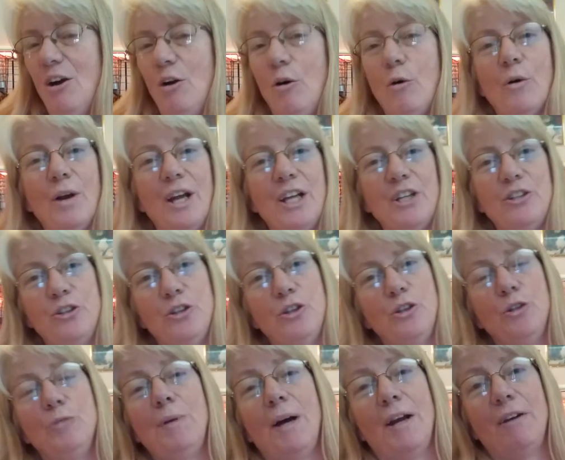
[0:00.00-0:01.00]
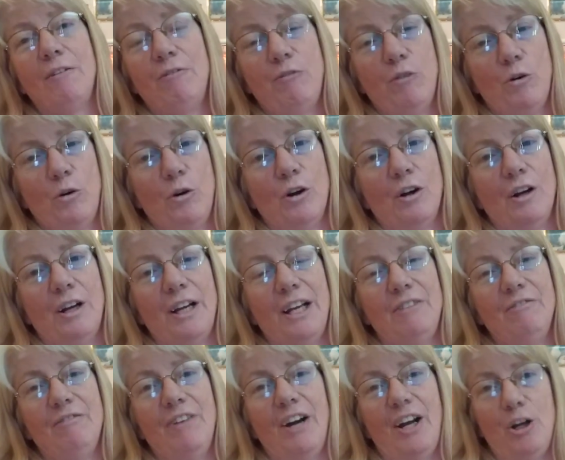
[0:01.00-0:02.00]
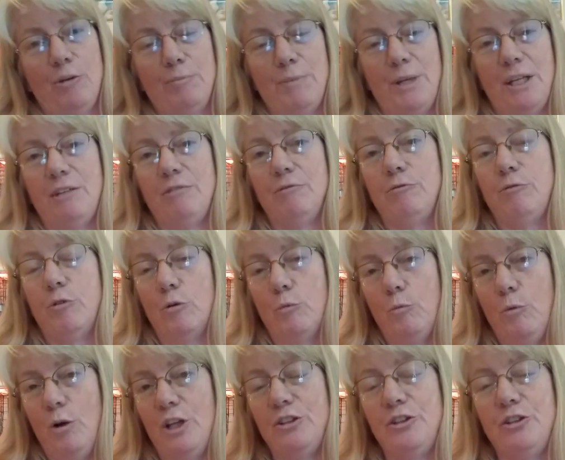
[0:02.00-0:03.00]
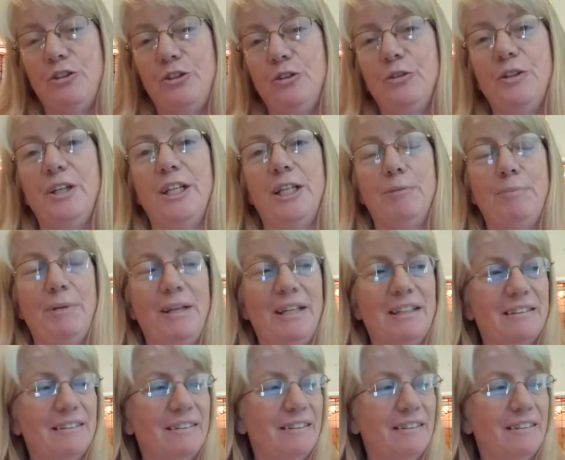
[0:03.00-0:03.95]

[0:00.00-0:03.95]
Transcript: or a 2x4 environment for 1 to 2 guinea pigs.